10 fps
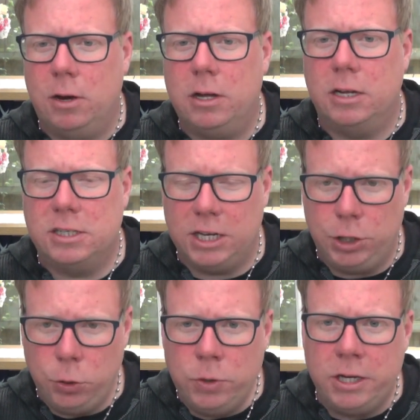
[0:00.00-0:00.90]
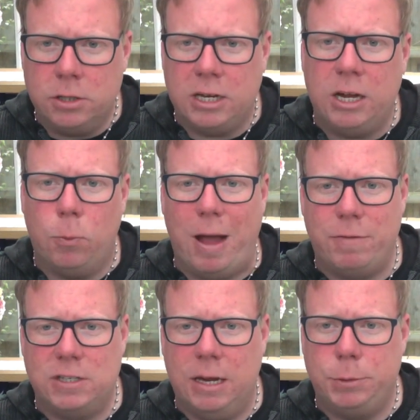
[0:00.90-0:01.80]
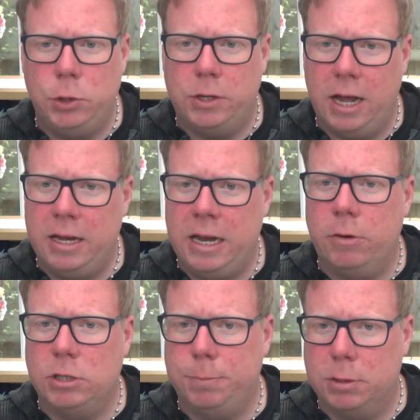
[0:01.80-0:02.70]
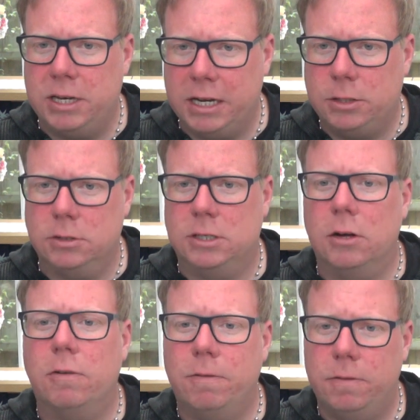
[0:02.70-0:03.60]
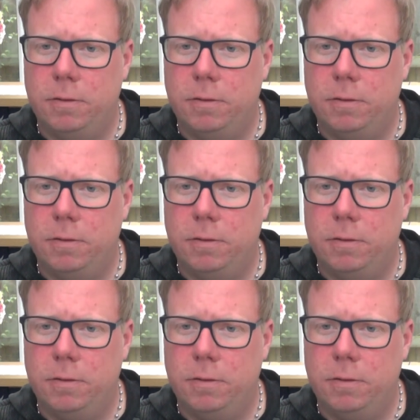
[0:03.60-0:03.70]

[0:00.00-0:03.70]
like I say, you need to take whatever steps you can now to protect yourself.